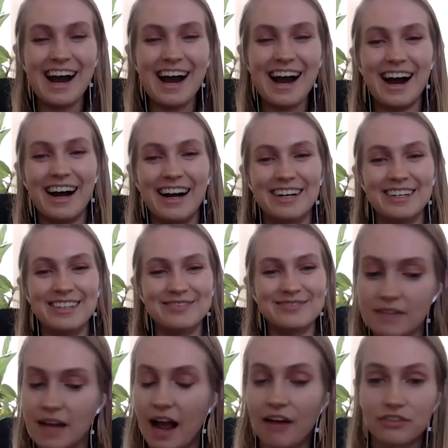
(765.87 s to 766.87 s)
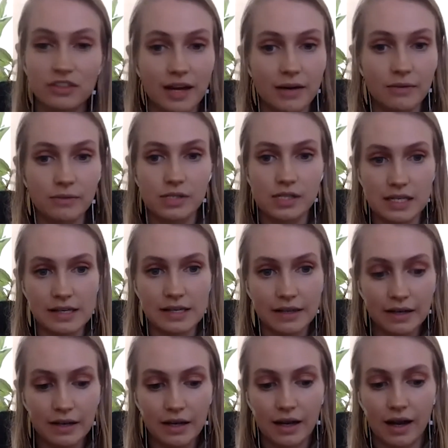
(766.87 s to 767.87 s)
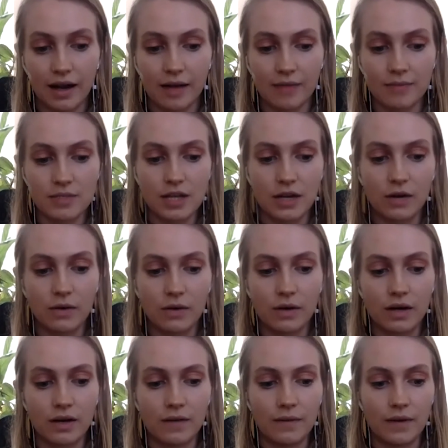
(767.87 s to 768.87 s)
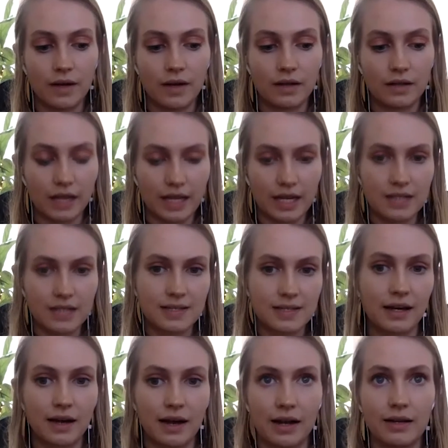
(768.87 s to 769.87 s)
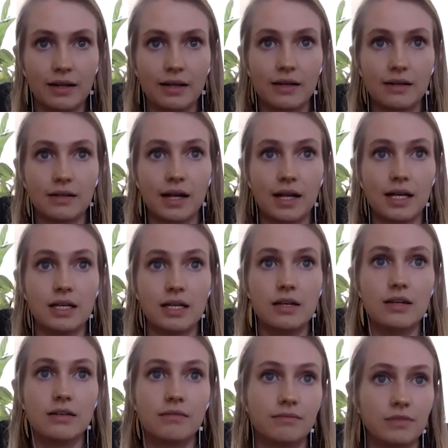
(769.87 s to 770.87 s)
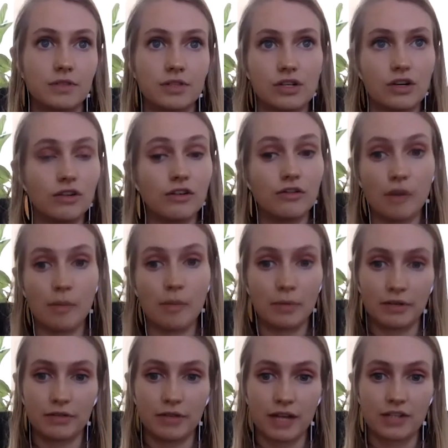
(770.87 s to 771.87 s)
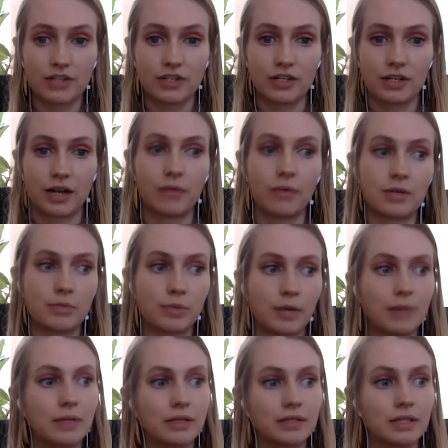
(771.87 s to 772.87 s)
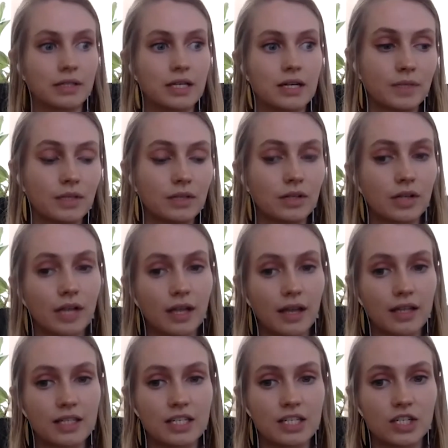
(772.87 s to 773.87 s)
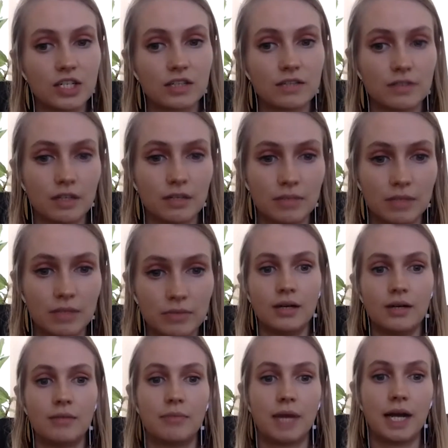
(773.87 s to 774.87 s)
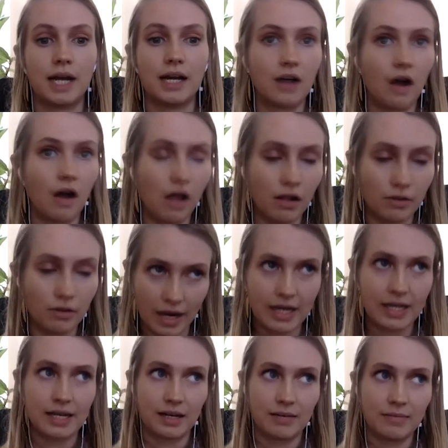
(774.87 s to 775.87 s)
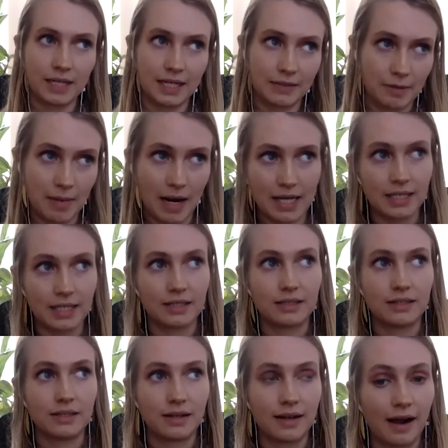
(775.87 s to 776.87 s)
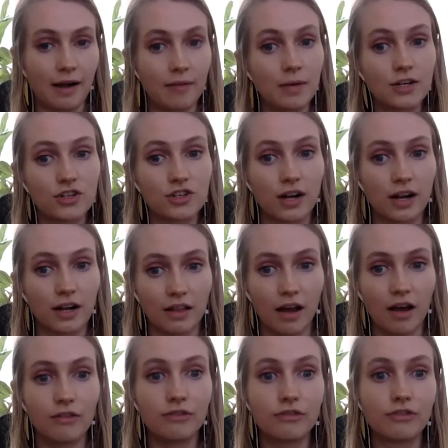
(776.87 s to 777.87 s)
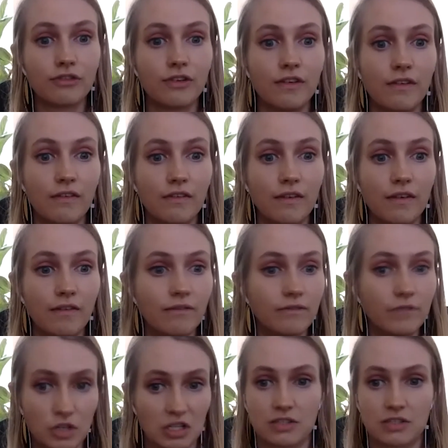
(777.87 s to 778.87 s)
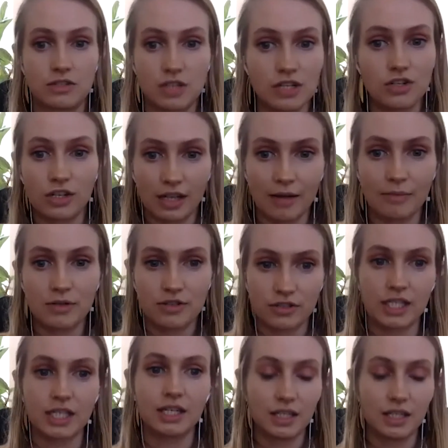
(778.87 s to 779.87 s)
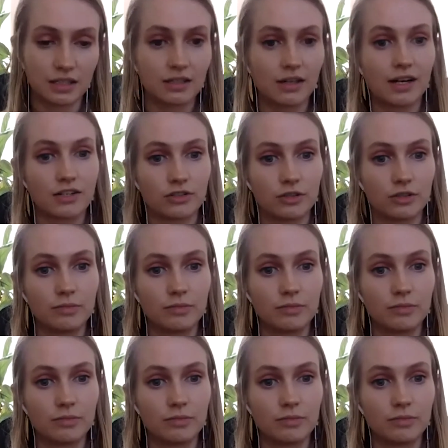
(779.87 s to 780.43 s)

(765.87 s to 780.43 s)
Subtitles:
After that, we'll see. So like I said, in November of last year, I was primarily looking at teaching development work, but already I'm being reminded how much I love just teaching chemistry in the classroom.